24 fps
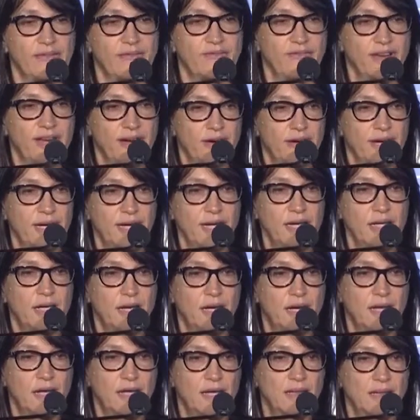very
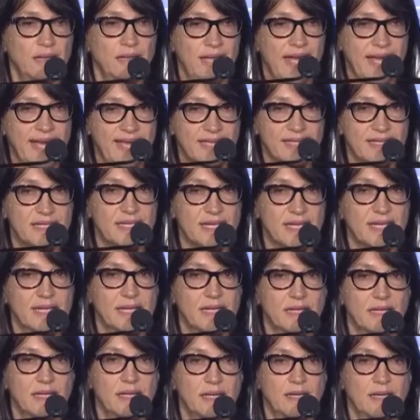
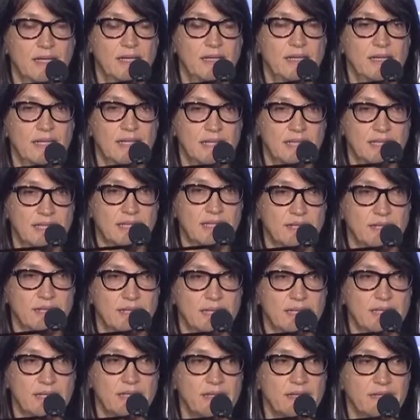lasting,
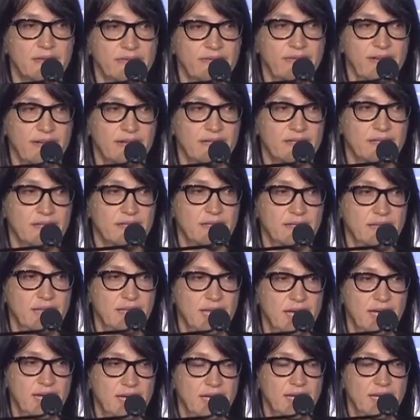deleterious effects in
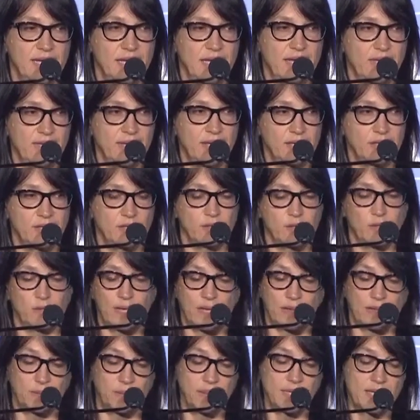Haiti, and they do.
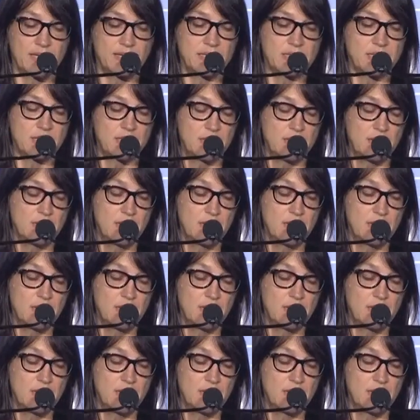And the biggest